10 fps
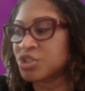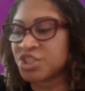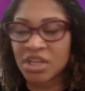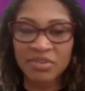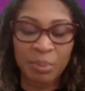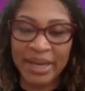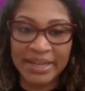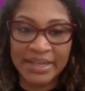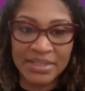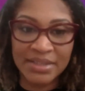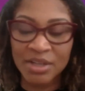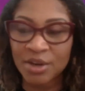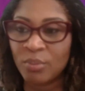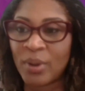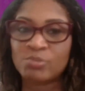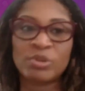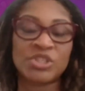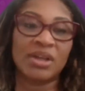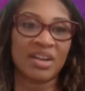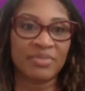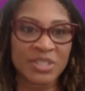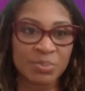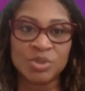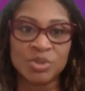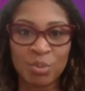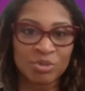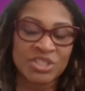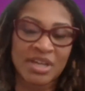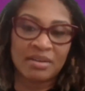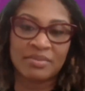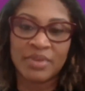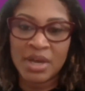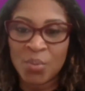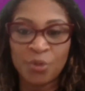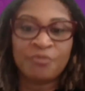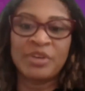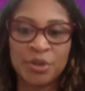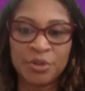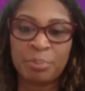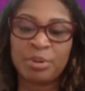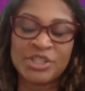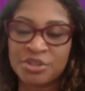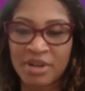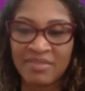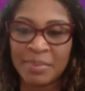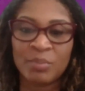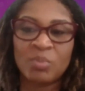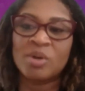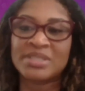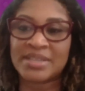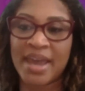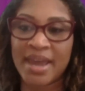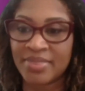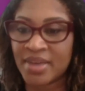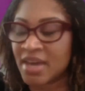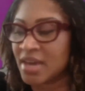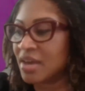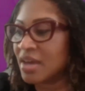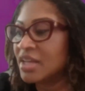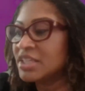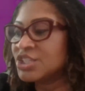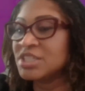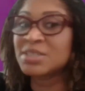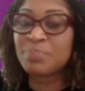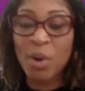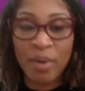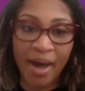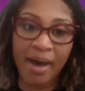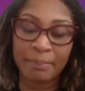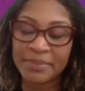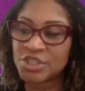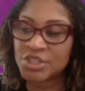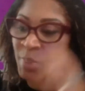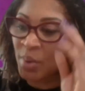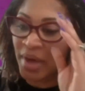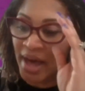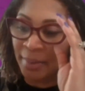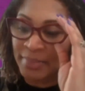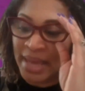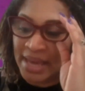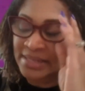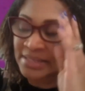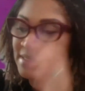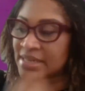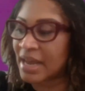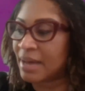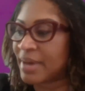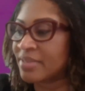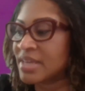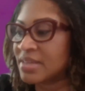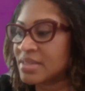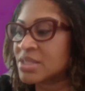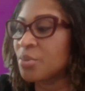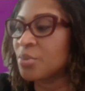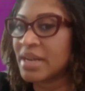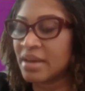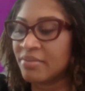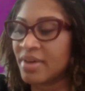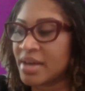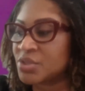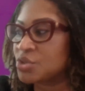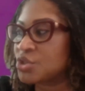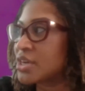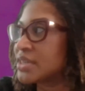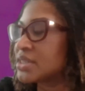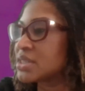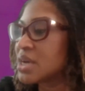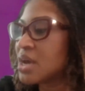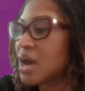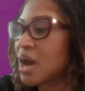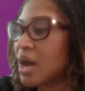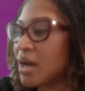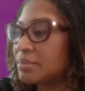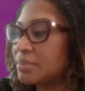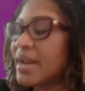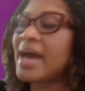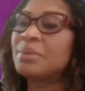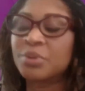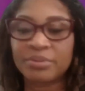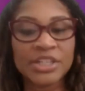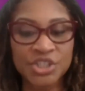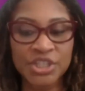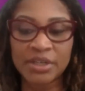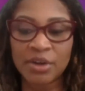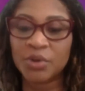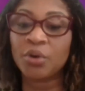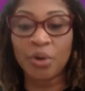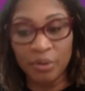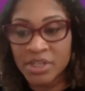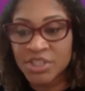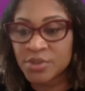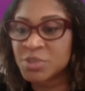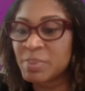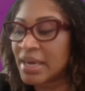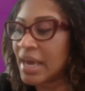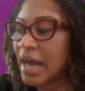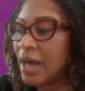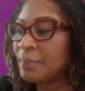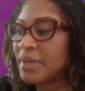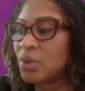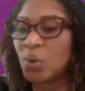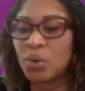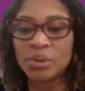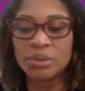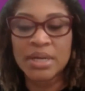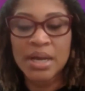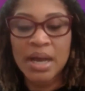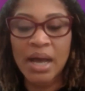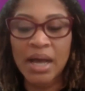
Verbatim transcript: while she could have waited, you know, which a lot of us will do, we'll feel the pressure of it, but we won't say anything. She spoke up. And I think that so many of us are just in admiration of her courage for speaking up and her